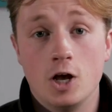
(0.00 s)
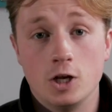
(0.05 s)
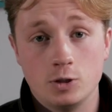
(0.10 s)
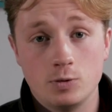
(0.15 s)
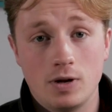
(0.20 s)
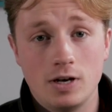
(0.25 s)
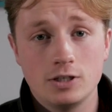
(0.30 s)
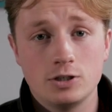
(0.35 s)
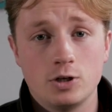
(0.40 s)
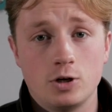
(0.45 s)
as
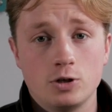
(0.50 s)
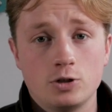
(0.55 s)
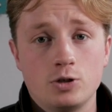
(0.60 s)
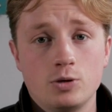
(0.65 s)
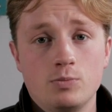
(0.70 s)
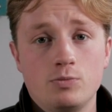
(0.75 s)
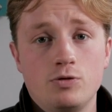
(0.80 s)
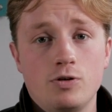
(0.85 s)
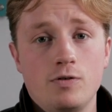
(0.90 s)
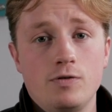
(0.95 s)
well as also
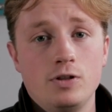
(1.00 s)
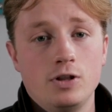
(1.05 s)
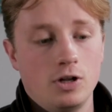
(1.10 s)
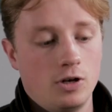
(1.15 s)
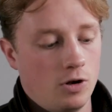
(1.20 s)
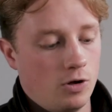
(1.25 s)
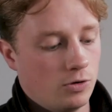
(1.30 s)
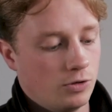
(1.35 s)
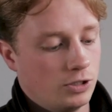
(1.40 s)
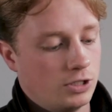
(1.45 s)
improving the
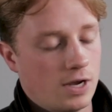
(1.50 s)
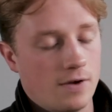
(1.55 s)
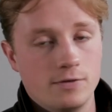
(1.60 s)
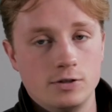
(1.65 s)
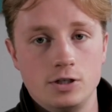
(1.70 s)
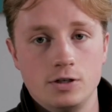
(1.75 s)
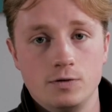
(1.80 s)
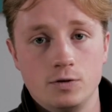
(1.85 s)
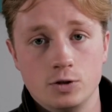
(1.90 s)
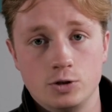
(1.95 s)

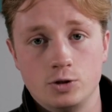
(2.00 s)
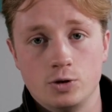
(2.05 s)
longevity of your